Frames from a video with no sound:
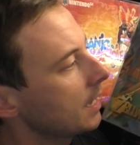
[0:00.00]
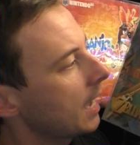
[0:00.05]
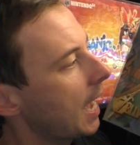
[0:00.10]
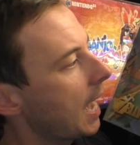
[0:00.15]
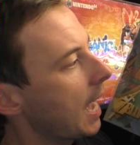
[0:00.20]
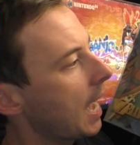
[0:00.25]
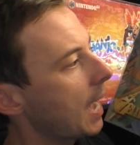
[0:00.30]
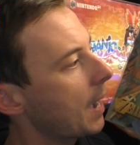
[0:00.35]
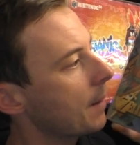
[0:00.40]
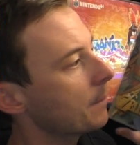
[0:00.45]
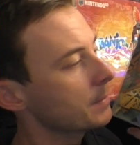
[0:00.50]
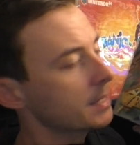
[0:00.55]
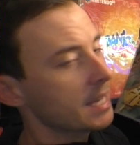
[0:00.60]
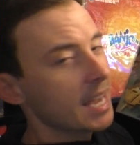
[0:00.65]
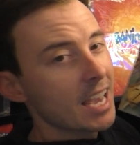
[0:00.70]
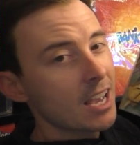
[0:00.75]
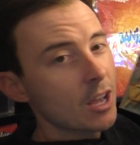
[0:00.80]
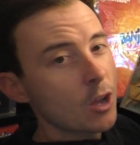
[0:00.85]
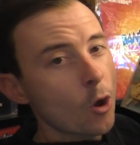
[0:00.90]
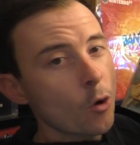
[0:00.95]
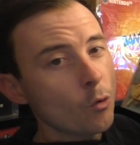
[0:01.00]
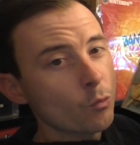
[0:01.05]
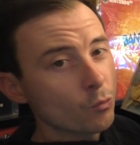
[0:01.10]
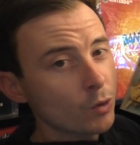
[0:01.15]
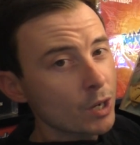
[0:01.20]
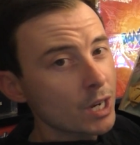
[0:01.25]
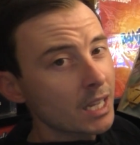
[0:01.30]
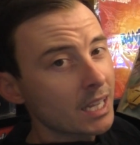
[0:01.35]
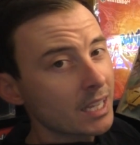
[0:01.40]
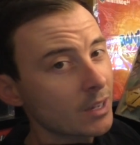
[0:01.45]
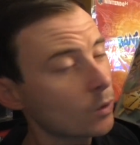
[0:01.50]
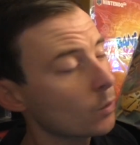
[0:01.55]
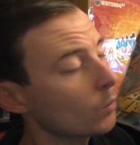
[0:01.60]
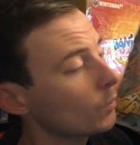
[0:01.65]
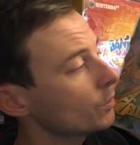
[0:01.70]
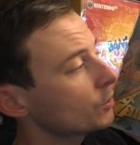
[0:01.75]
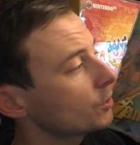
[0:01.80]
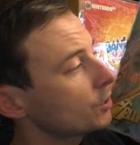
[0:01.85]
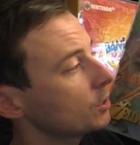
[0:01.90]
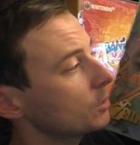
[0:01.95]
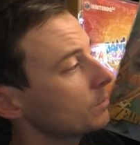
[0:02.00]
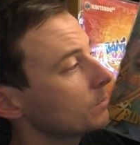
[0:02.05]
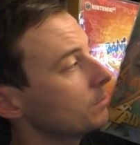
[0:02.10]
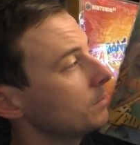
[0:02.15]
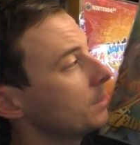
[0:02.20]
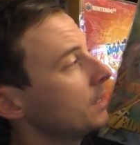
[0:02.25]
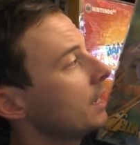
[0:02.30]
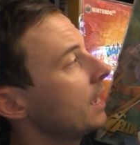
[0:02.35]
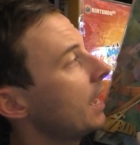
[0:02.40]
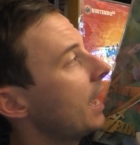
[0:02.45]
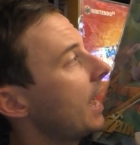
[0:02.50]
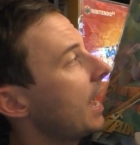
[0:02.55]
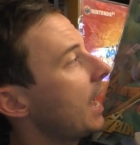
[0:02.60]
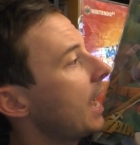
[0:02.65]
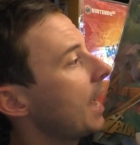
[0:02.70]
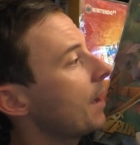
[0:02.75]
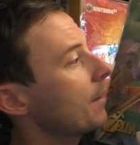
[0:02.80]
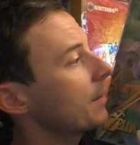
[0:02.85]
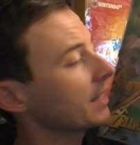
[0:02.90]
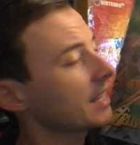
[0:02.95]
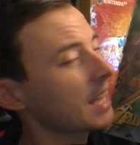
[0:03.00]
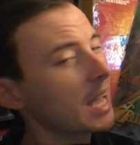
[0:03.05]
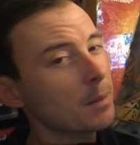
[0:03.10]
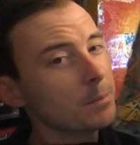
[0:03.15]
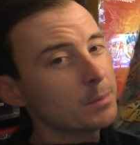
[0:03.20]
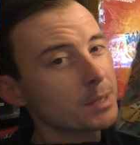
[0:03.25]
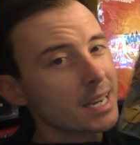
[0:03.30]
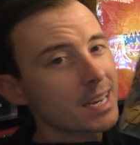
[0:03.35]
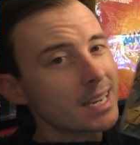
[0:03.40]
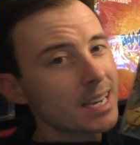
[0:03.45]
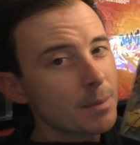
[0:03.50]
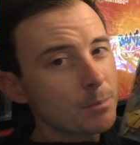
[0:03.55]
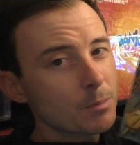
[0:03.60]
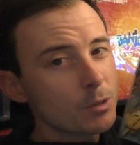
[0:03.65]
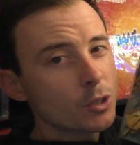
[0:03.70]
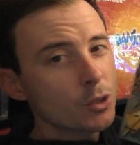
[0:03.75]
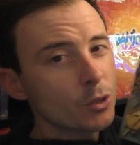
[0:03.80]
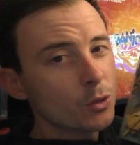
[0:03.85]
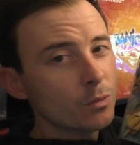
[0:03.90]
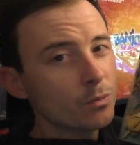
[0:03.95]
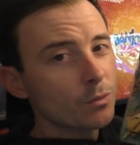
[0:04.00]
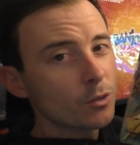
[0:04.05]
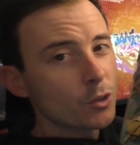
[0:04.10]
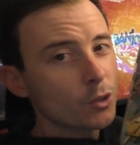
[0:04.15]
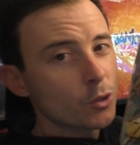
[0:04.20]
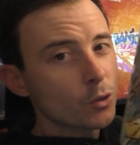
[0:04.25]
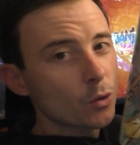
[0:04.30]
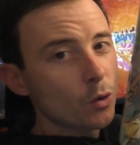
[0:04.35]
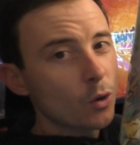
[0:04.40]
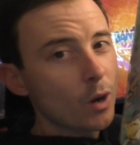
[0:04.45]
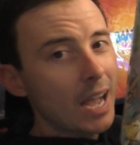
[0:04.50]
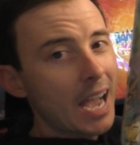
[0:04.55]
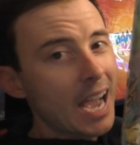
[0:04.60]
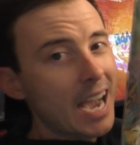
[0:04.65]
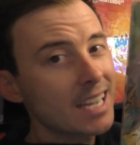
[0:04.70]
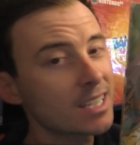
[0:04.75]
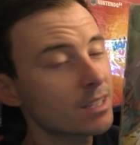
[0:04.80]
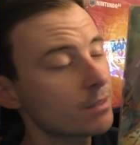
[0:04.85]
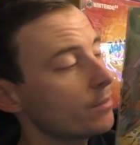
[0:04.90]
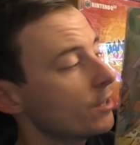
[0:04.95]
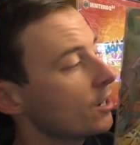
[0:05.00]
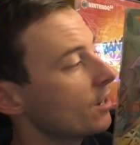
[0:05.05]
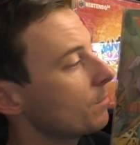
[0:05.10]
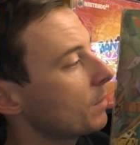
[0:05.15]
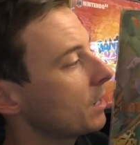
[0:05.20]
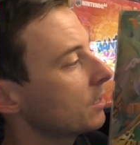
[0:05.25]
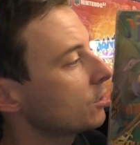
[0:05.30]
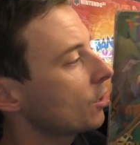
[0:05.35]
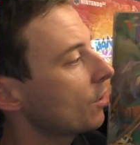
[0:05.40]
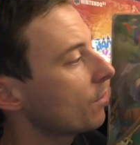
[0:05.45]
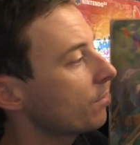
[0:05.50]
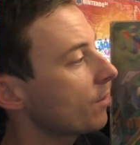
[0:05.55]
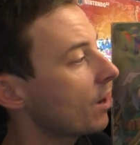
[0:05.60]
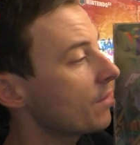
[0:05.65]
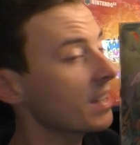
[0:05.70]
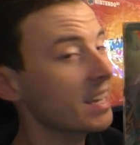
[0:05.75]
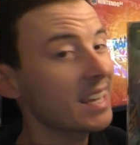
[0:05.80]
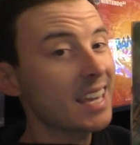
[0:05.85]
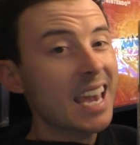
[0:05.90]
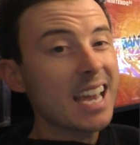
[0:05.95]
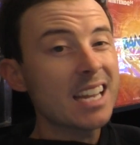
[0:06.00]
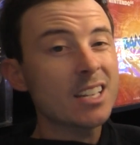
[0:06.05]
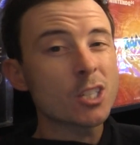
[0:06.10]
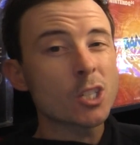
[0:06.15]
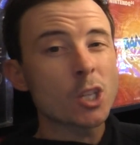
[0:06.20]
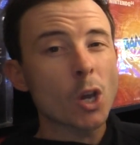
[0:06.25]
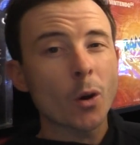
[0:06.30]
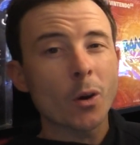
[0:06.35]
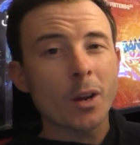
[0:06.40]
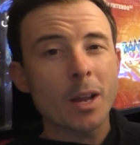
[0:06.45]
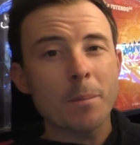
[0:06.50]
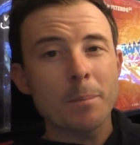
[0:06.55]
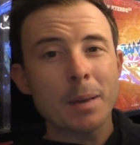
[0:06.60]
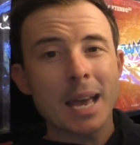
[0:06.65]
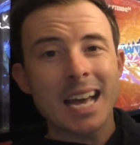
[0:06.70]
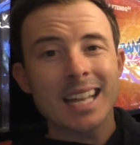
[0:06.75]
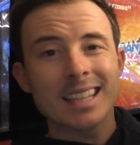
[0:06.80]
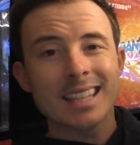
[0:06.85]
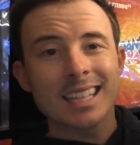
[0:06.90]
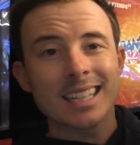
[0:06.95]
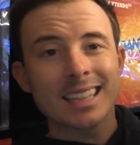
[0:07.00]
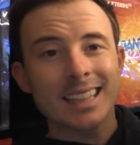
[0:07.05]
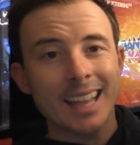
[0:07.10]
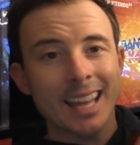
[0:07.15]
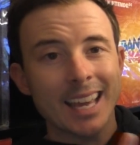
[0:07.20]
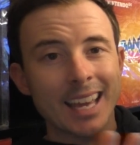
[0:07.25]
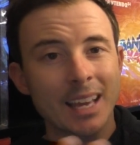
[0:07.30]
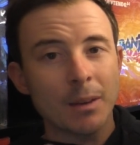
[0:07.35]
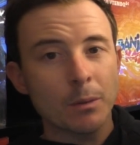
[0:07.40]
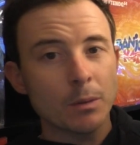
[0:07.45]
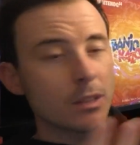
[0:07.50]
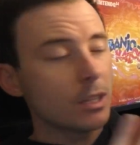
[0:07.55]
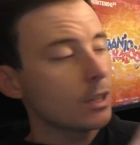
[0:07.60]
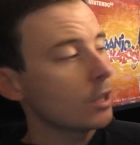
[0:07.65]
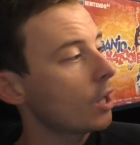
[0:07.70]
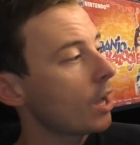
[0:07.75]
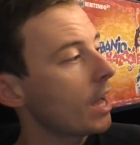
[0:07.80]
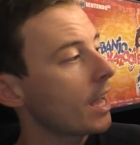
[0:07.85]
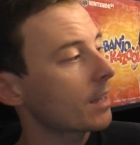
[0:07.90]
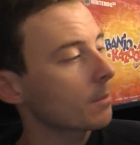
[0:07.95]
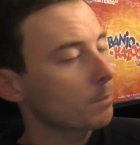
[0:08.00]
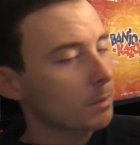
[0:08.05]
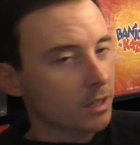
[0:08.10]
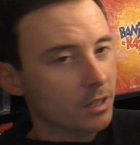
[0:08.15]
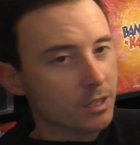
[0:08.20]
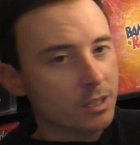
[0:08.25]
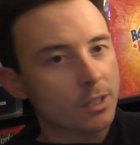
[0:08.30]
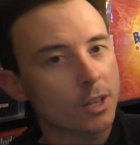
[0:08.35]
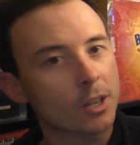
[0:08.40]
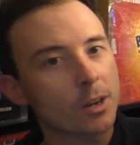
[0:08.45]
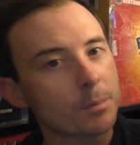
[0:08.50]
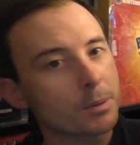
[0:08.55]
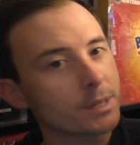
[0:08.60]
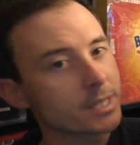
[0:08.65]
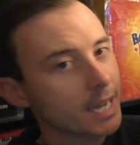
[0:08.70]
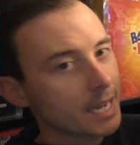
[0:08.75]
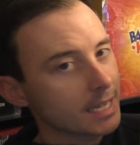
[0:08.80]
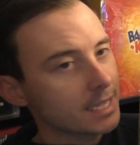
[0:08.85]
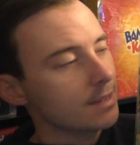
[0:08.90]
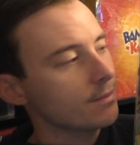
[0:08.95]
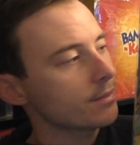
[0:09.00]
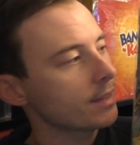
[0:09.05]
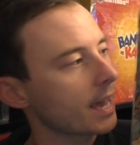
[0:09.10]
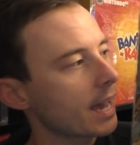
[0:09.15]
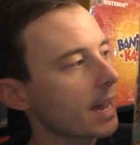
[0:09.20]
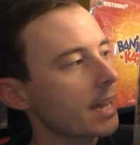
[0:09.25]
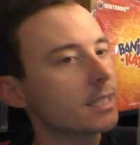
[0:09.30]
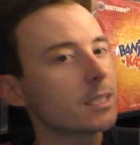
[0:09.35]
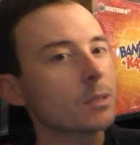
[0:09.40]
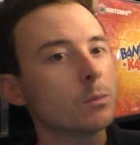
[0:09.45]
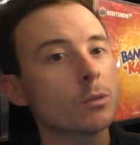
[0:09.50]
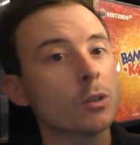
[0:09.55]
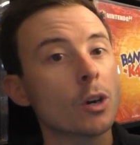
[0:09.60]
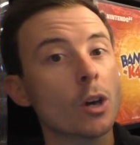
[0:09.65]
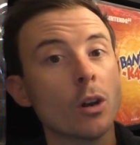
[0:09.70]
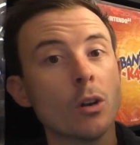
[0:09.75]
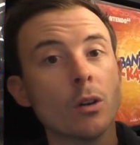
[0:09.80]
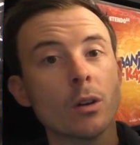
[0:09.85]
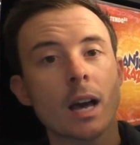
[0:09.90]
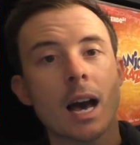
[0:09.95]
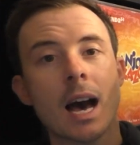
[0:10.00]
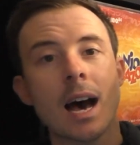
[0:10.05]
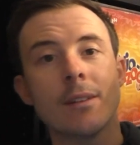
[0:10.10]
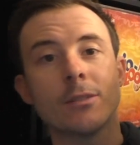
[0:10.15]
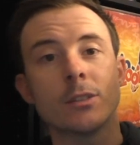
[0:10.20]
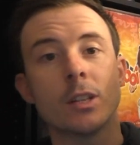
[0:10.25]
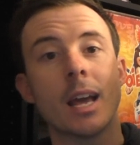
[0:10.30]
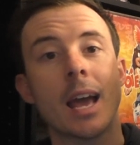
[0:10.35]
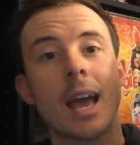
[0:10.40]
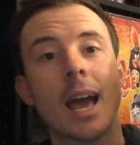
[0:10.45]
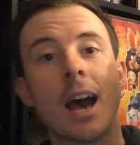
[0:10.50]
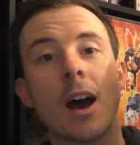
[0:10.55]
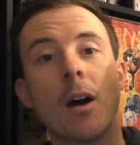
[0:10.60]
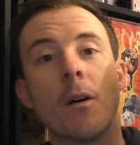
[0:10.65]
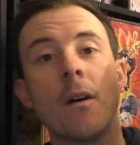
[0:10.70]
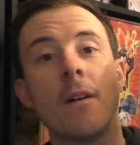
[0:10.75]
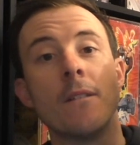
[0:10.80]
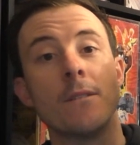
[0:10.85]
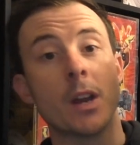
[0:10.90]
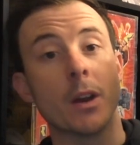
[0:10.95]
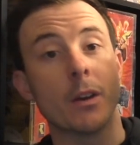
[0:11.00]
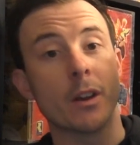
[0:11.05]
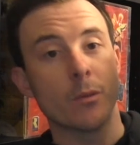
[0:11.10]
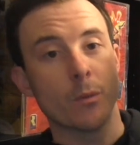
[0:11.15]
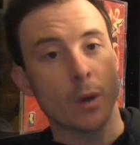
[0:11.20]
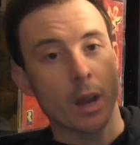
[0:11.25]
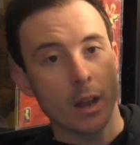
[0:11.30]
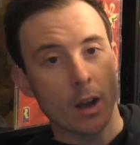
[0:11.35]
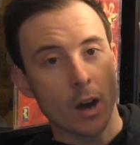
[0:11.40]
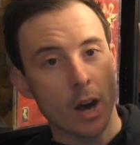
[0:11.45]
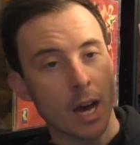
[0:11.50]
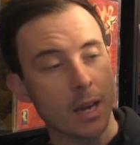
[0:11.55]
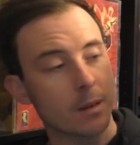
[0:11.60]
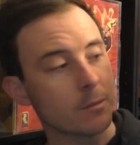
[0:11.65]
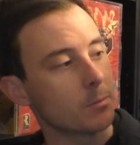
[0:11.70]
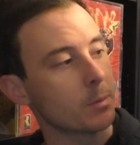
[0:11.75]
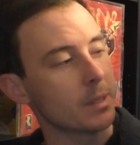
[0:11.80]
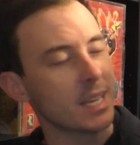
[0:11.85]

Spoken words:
Yeah, really awesome. It comes in at number 2 for sure. Had to fit it in my top 5. Again, sorry about the glare with the light, because it's got a protective case and we've got to look after our very rare items.